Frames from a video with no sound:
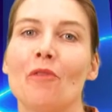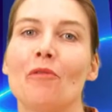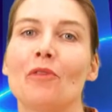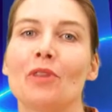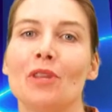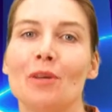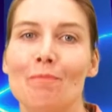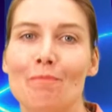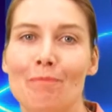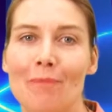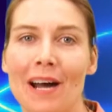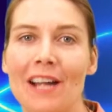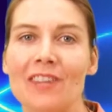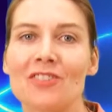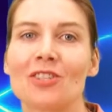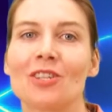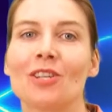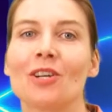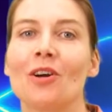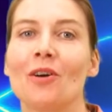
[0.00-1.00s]
for the
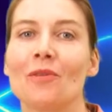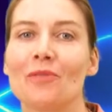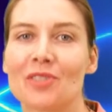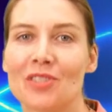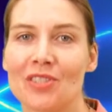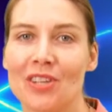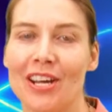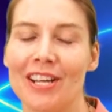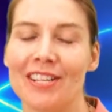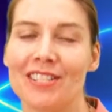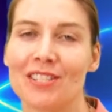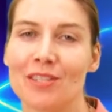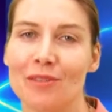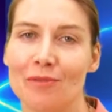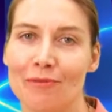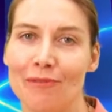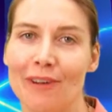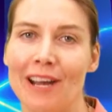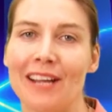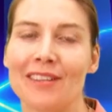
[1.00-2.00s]
Bachelor of Science
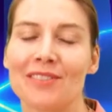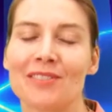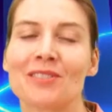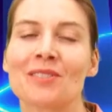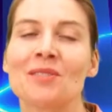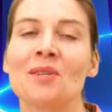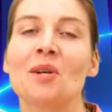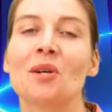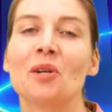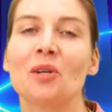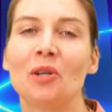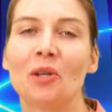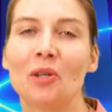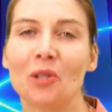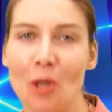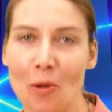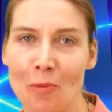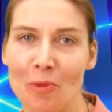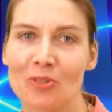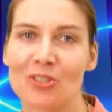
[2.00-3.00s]
Advanced
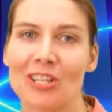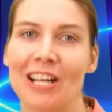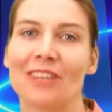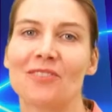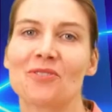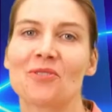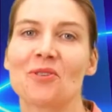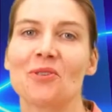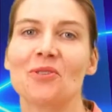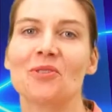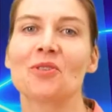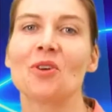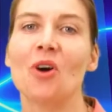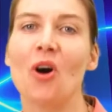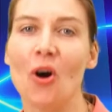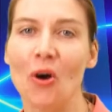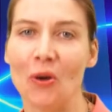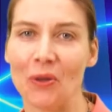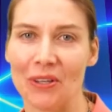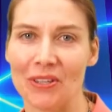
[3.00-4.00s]
Global Challenges
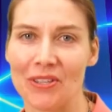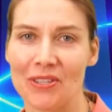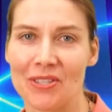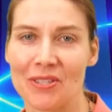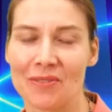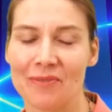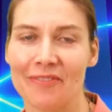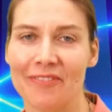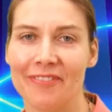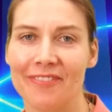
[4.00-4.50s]
Honours.